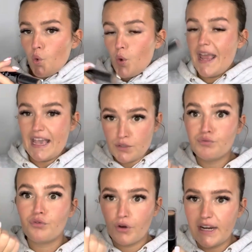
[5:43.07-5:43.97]
It is
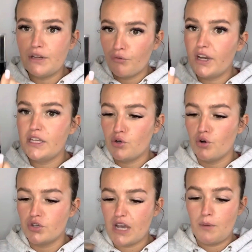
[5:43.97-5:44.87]
really, really
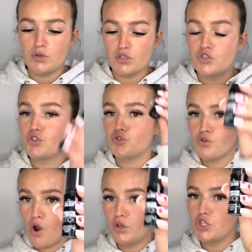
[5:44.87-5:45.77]
good. I would
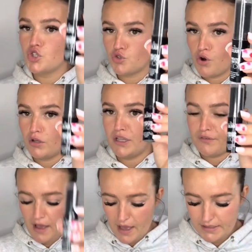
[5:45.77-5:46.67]
strongly, strongly
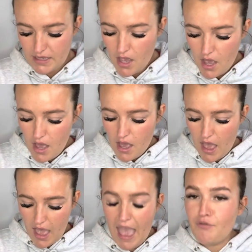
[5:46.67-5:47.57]
advise.
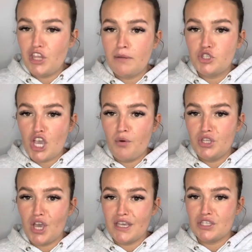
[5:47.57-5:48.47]
Everything I'm showing
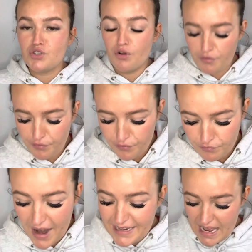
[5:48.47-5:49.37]
you is stuff,
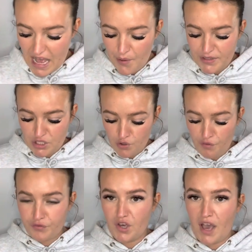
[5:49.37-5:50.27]
right now, is
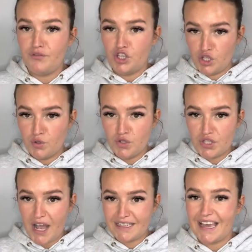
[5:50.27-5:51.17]
stuff that I've used
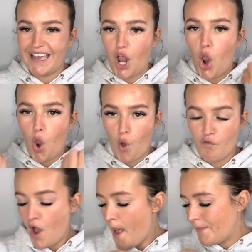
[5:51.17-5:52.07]
and I love.
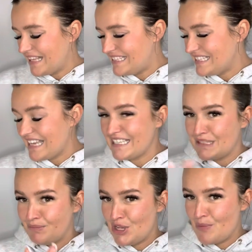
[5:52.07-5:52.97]
But I did get
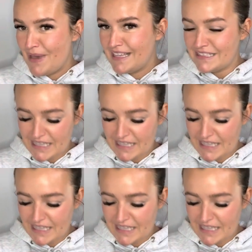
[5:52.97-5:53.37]
some new bits.